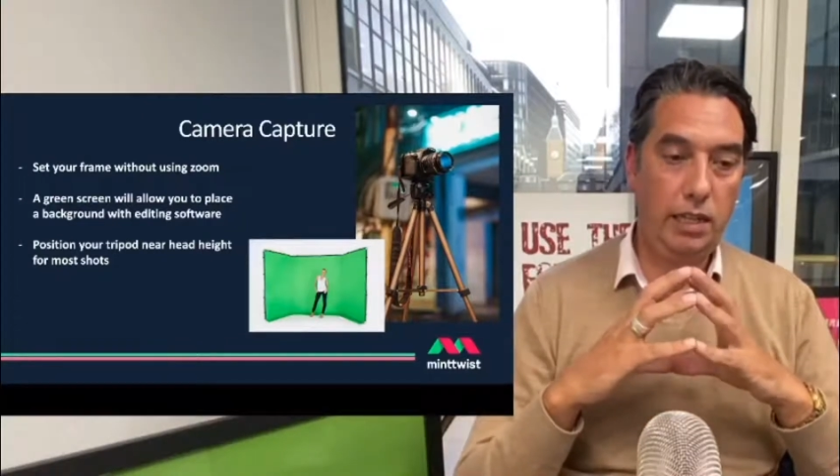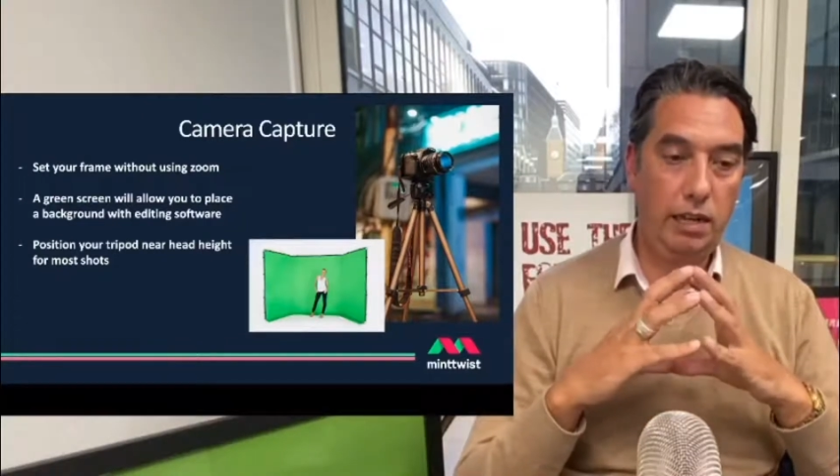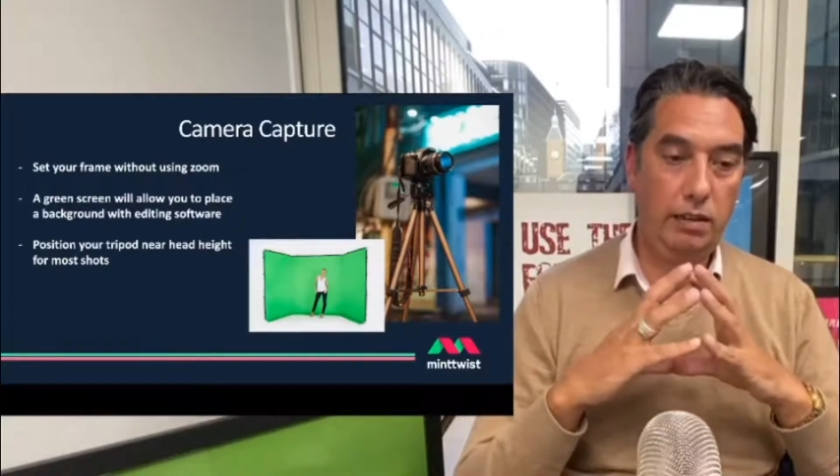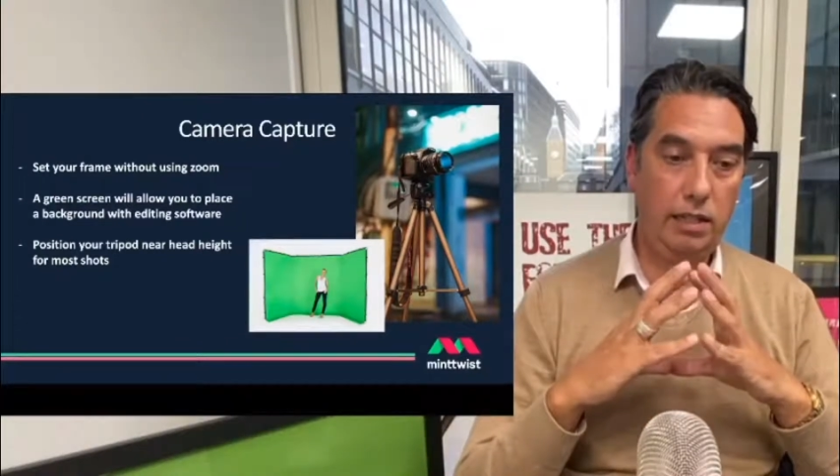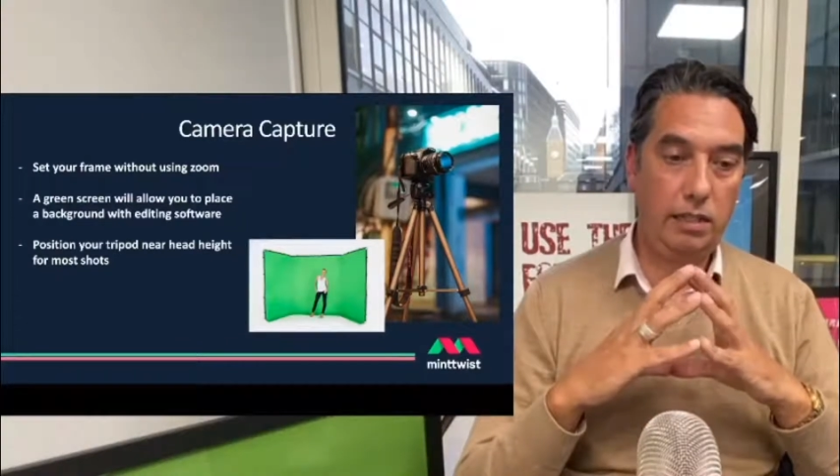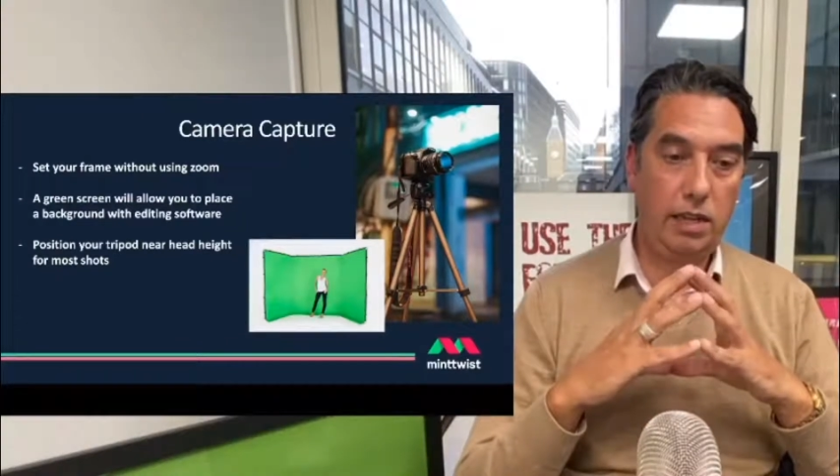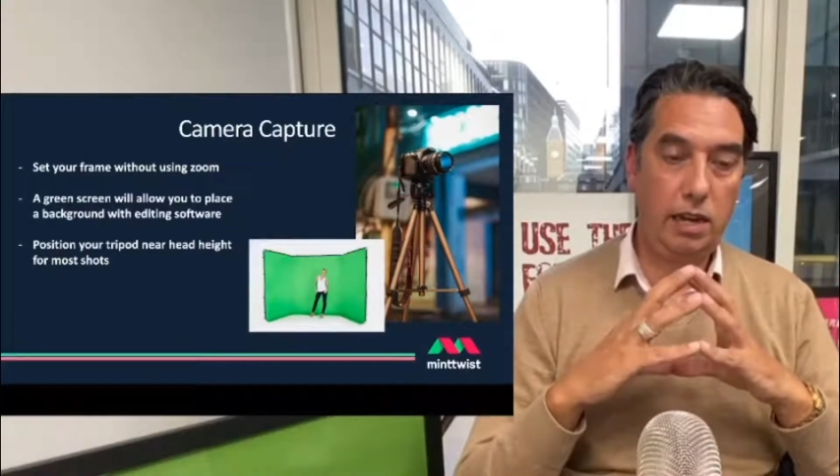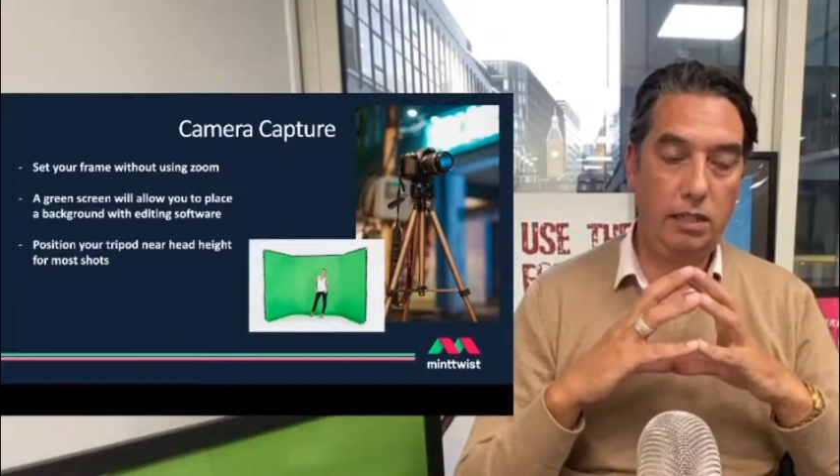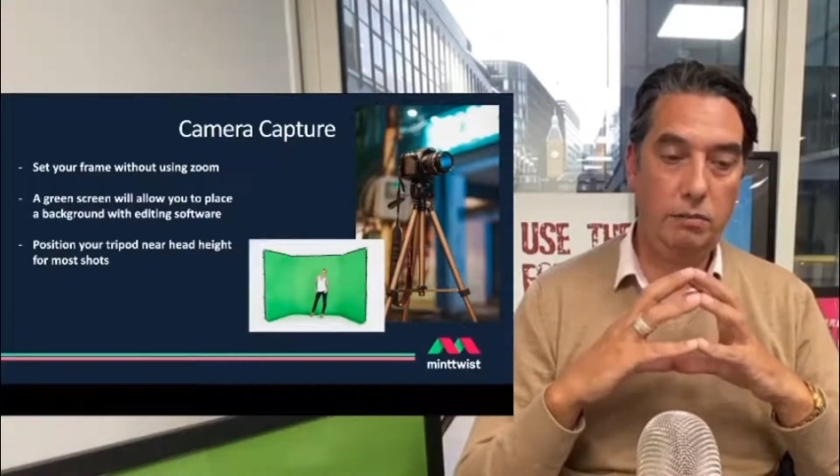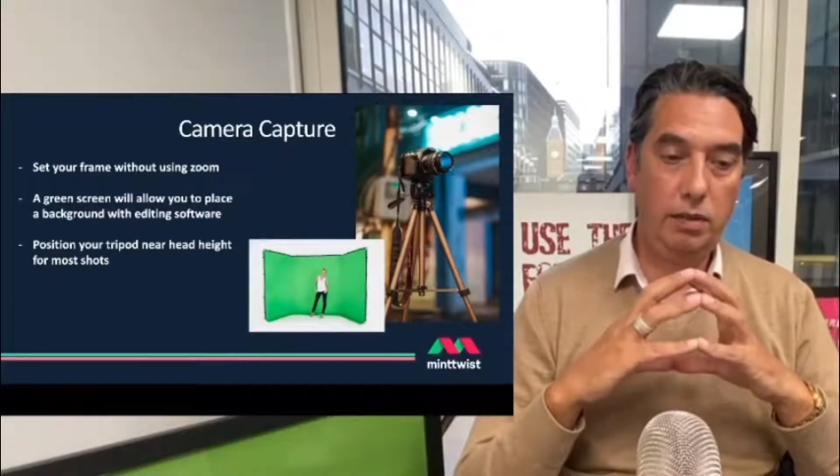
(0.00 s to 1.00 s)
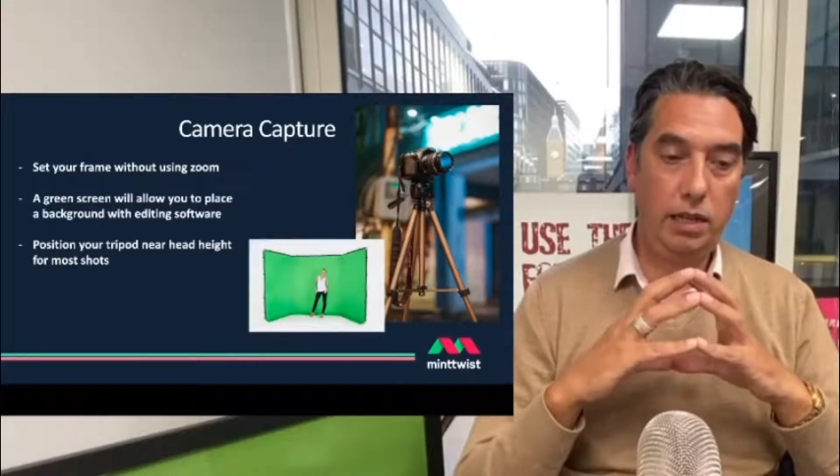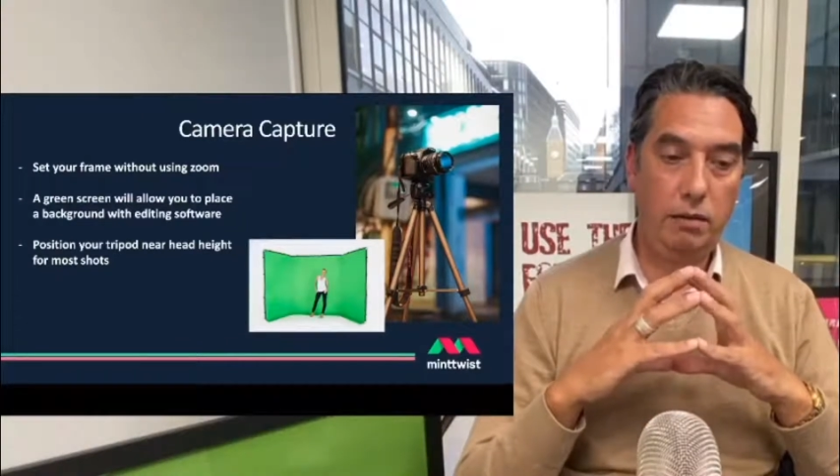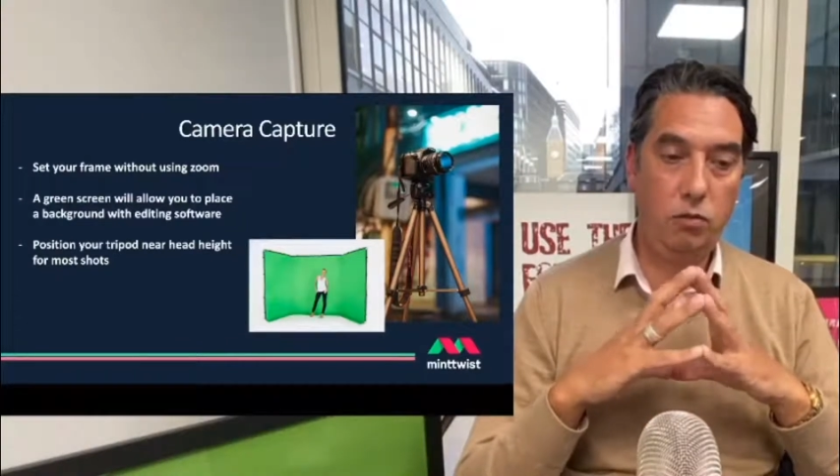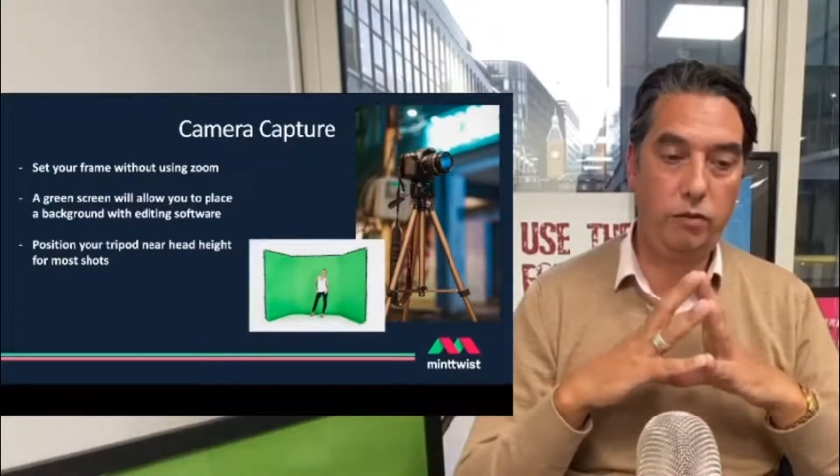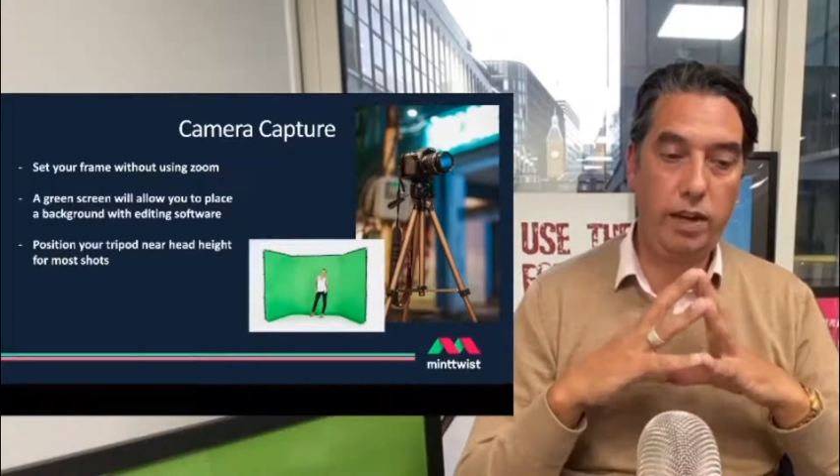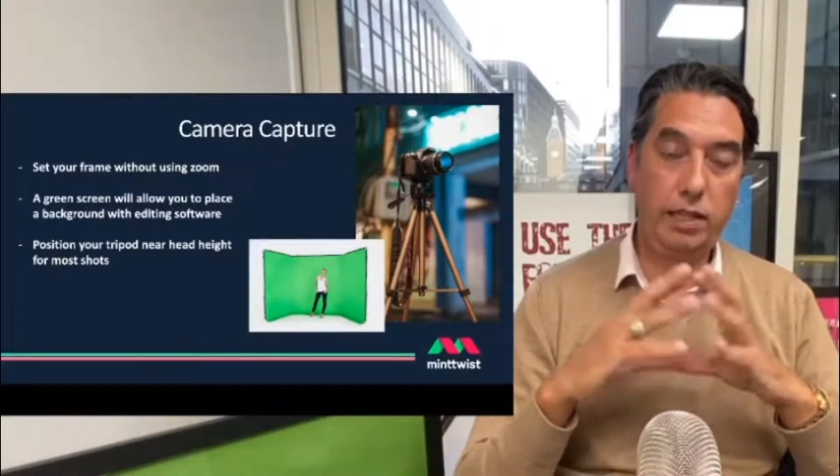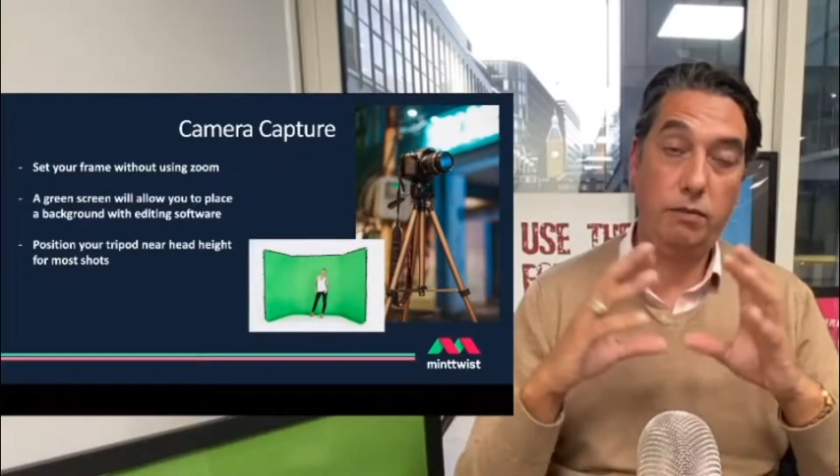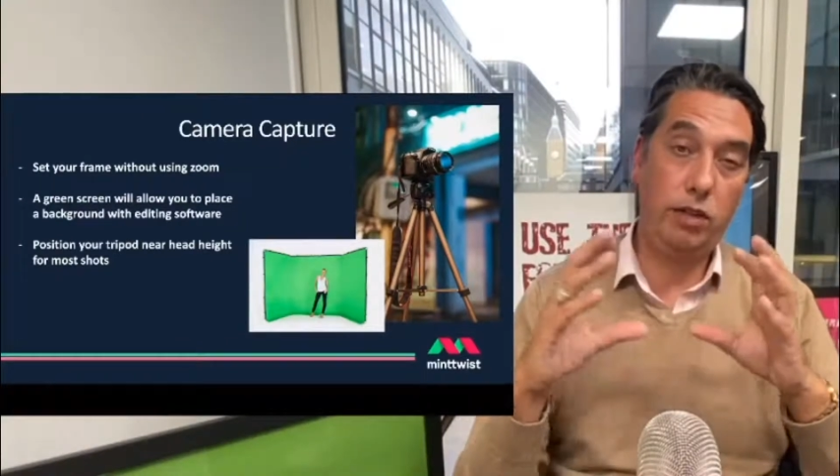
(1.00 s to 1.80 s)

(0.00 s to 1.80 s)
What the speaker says: It's going to be more effective.